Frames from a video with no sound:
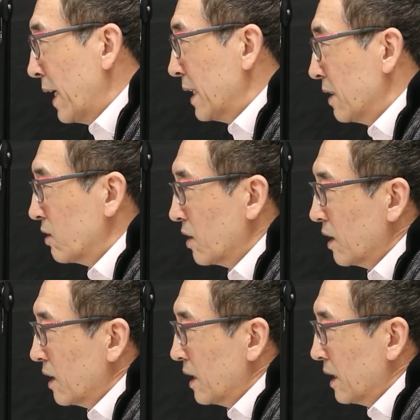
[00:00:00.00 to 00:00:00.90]
added
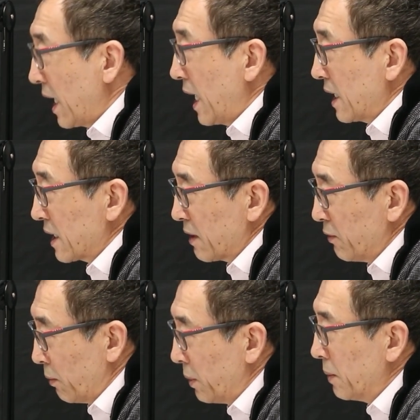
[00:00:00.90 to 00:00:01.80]
task
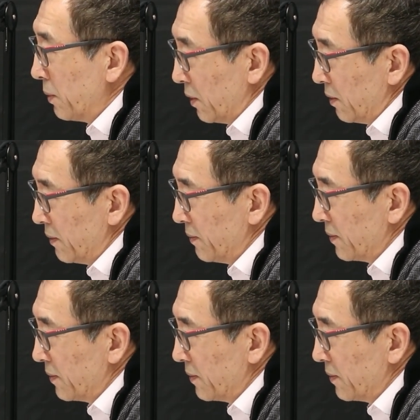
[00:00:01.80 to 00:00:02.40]
for people.